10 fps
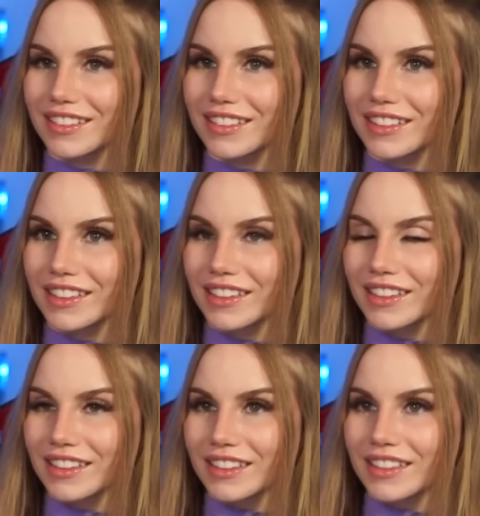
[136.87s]

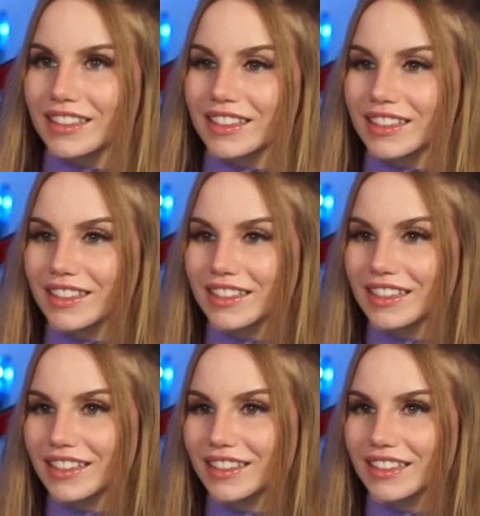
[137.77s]

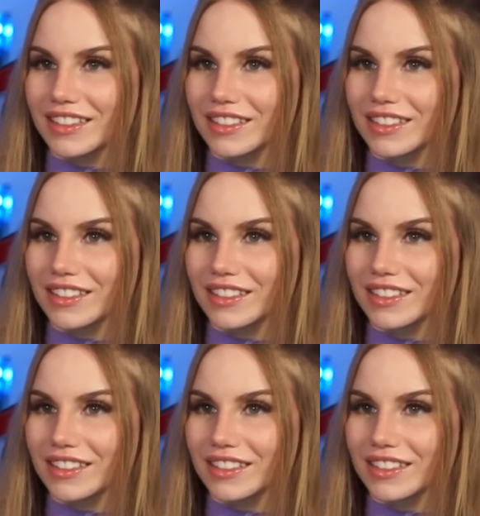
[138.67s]
The person shown says nothing.